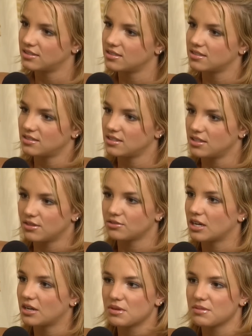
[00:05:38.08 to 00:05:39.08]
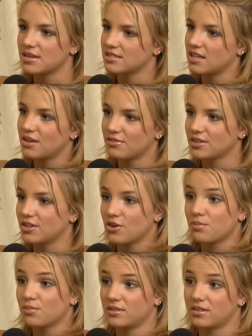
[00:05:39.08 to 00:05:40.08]
that behind every headline
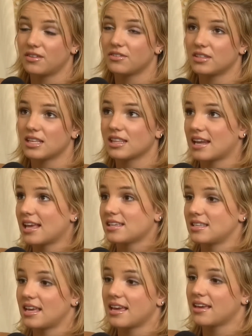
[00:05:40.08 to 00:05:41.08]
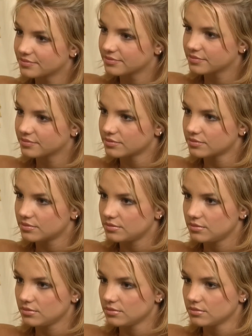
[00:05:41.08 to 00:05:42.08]
lies a human.
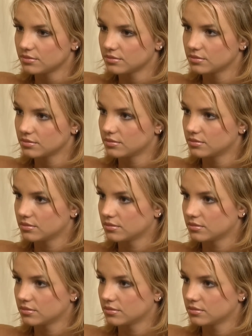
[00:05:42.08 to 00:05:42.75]
This is